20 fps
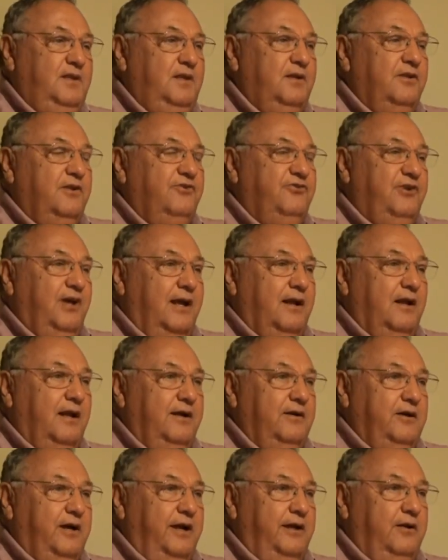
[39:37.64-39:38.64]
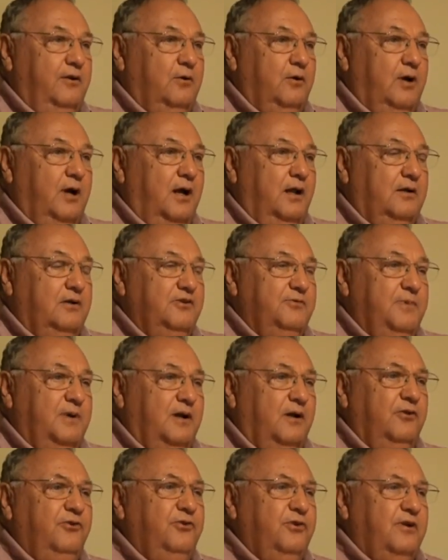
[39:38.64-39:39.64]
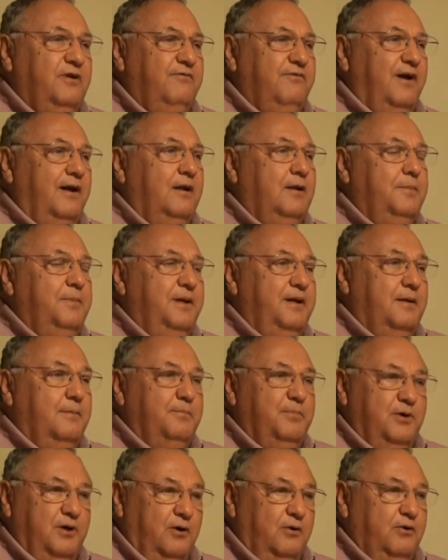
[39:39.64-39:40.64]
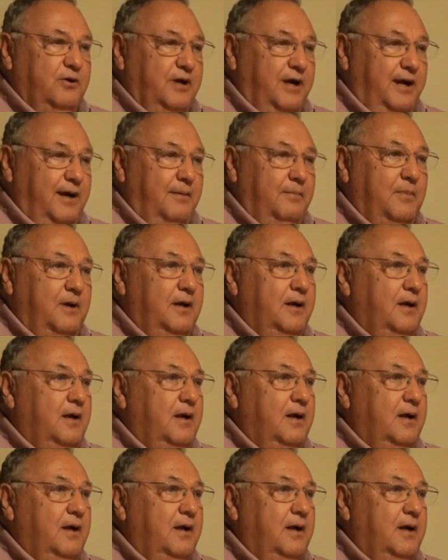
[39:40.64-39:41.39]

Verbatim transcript: the satellite radio collars, but also developing a program